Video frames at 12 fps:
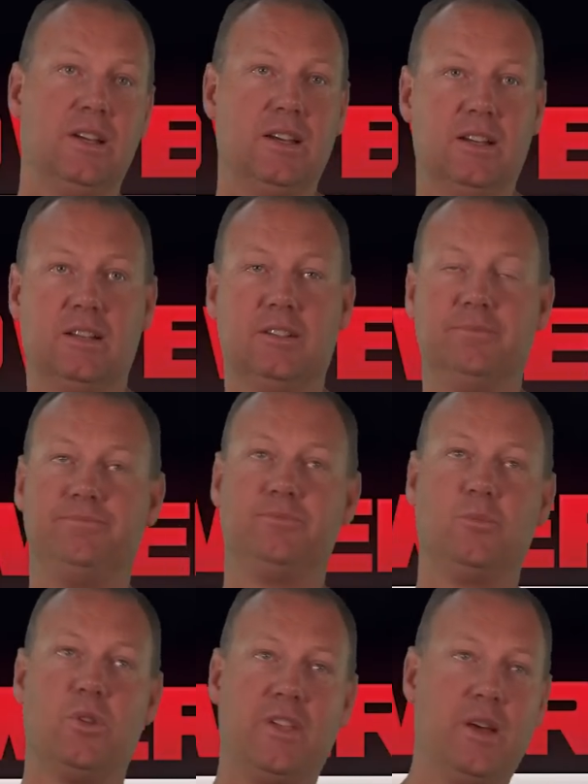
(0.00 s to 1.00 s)
um,
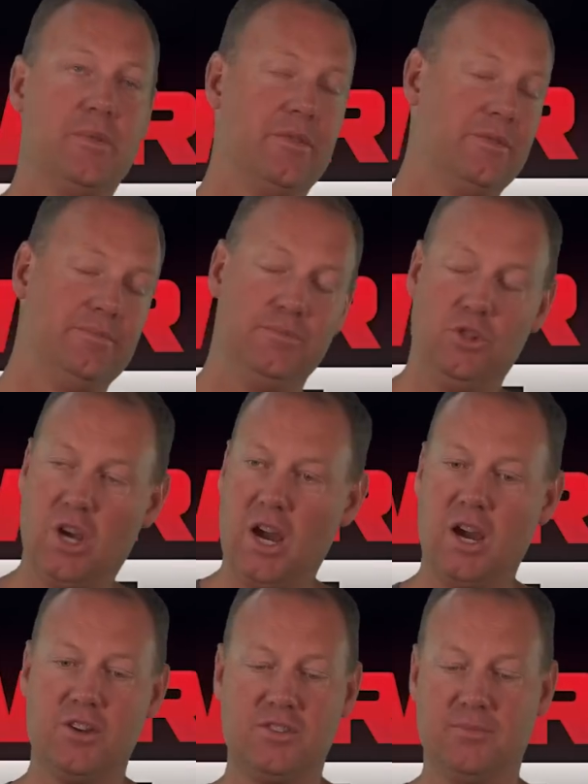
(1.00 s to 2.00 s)
with the help of
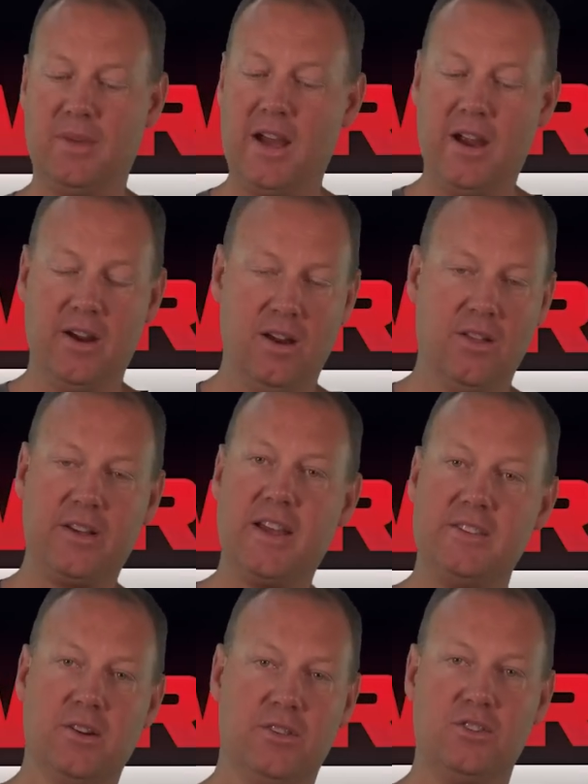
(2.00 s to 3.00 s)
Josh and Meyer and all the
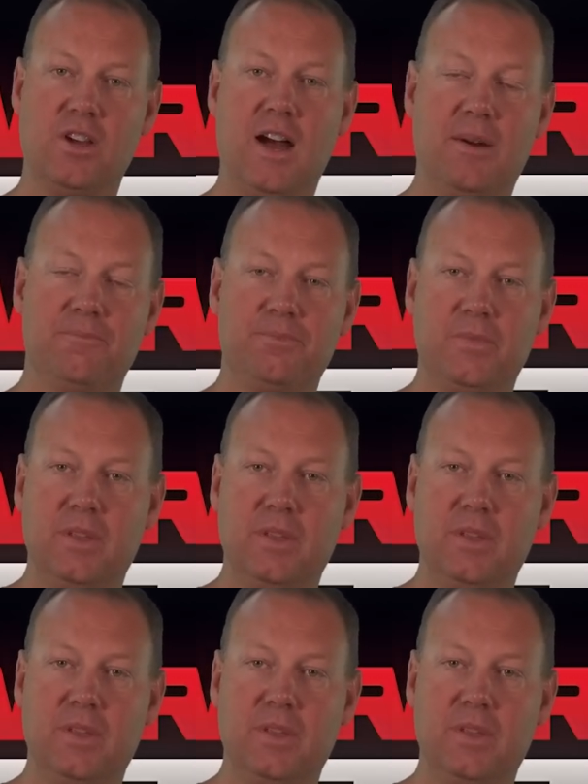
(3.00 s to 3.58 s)
guys here at the shop